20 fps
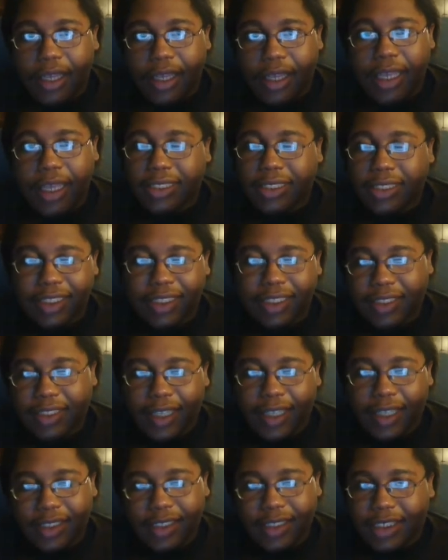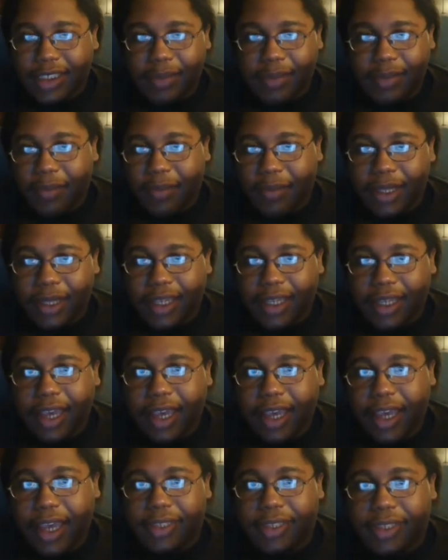it just doesn't seem to be the
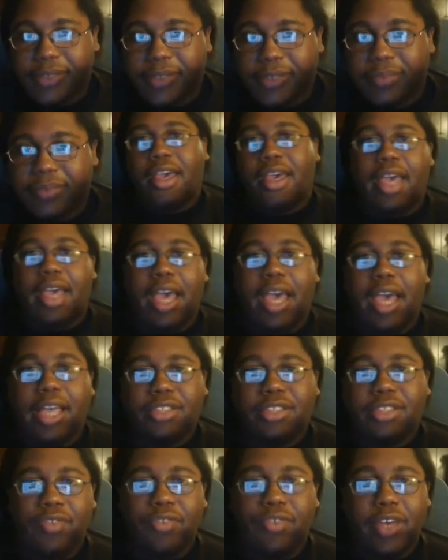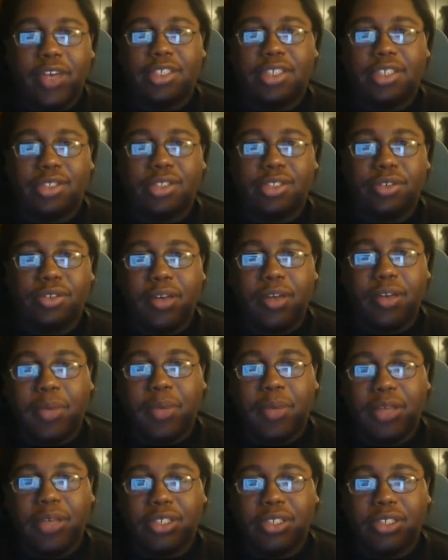case. I just read the story
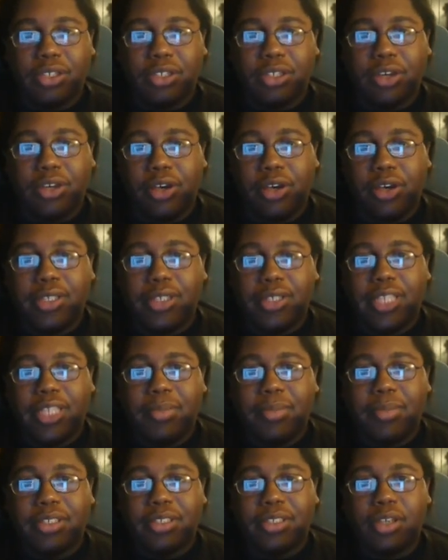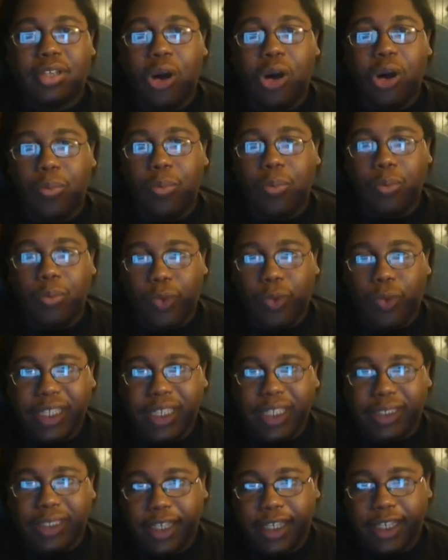about this girl. Her name is Hope
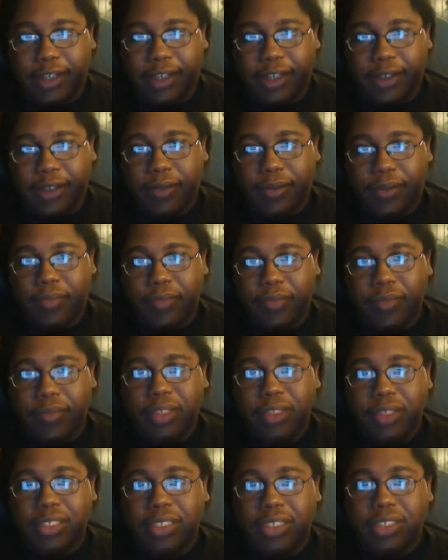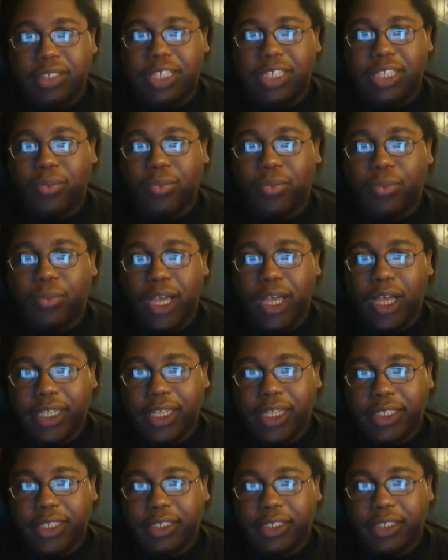Witzel. She
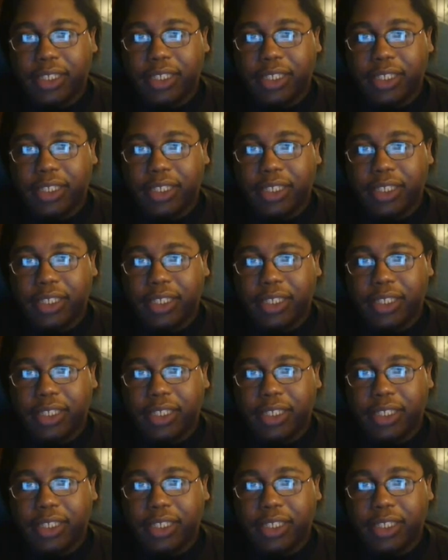was